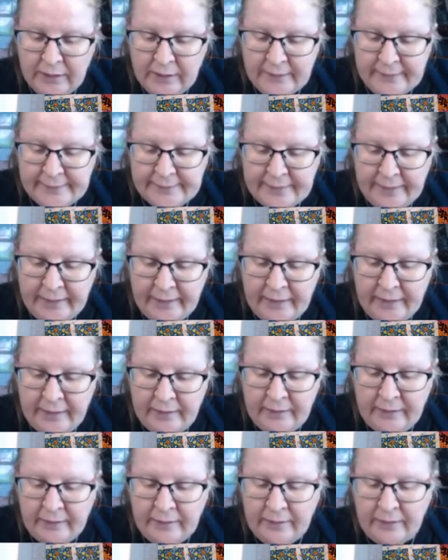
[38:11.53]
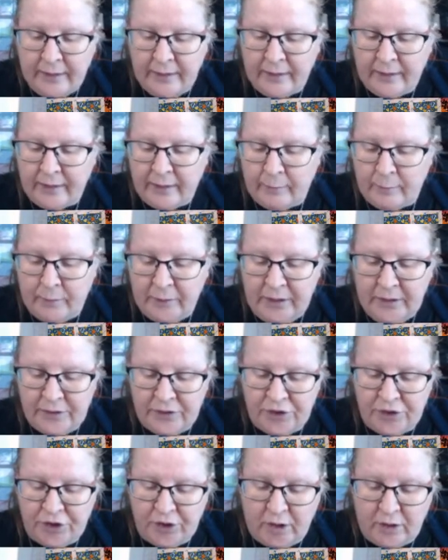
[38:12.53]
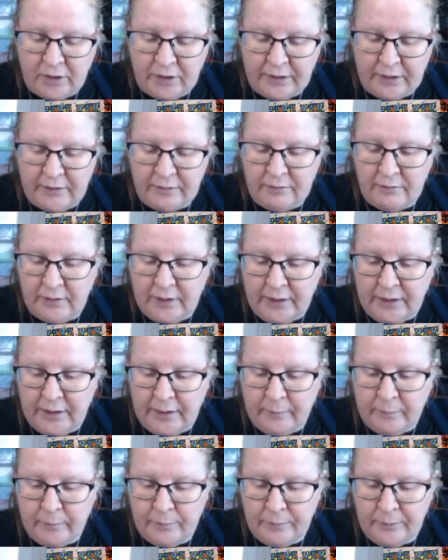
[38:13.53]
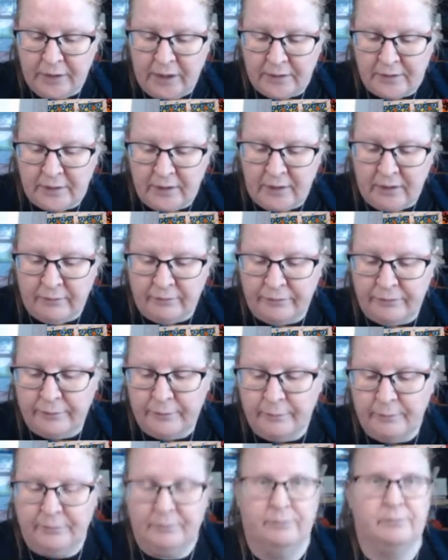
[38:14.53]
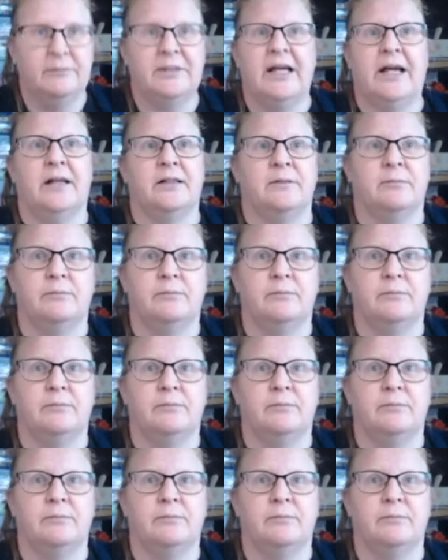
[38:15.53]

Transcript: saying, here's your chocolate, lots of love, Dad.